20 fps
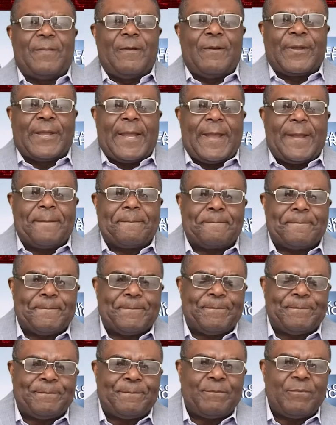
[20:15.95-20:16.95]
Okay?
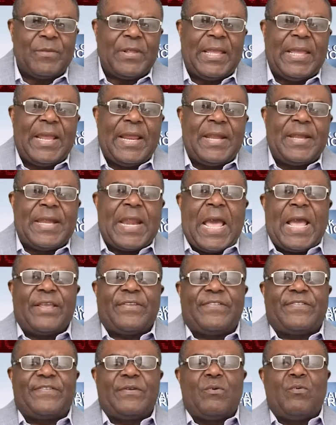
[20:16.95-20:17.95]

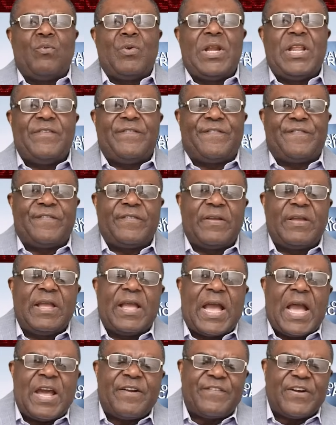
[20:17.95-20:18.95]
Next, we leave
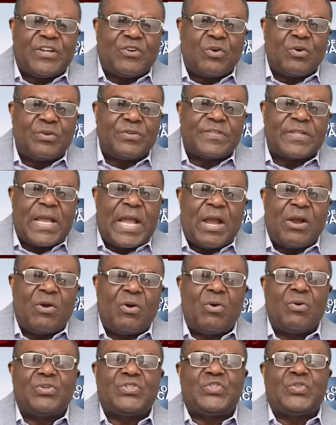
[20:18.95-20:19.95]
Ivory Coast and
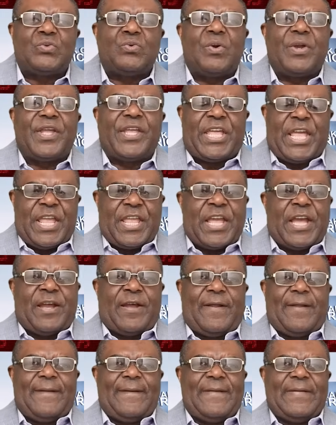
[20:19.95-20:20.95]
go to Kenya.
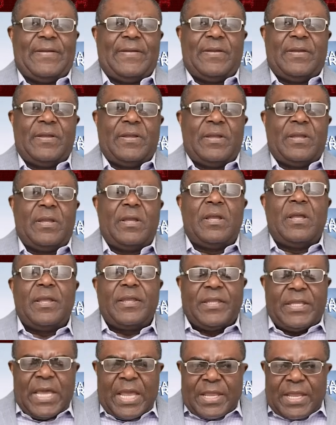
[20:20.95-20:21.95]

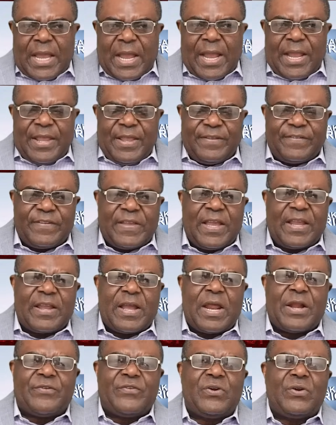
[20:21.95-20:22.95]
Kenya is a
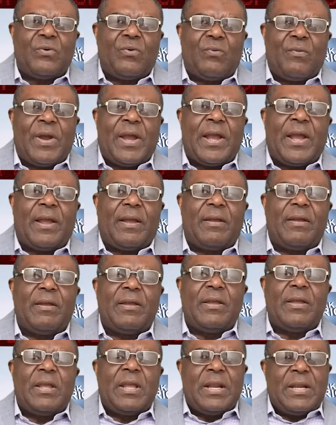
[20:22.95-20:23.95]
country where
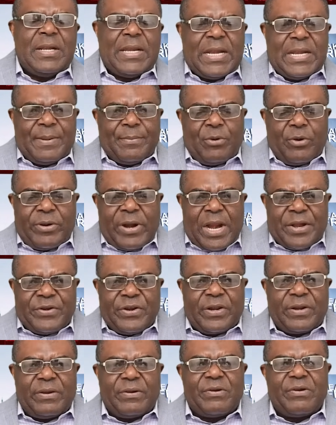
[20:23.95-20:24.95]
the
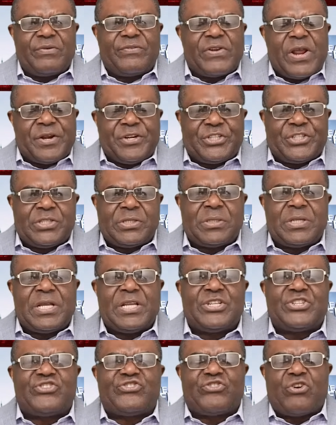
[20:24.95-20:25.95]
democratic tradition
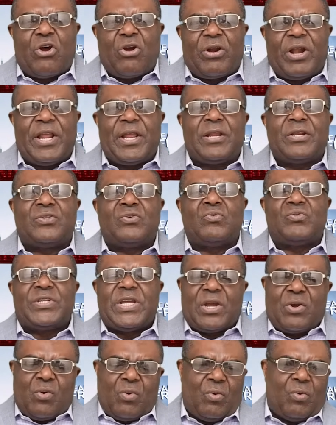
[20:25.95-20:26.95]
is struggling to
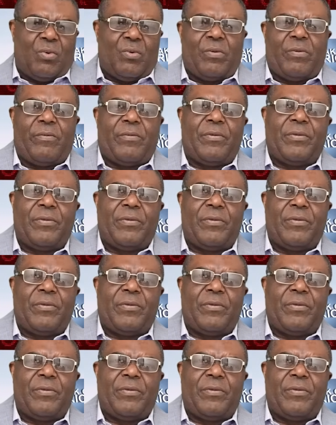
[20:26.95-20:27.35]
take hold.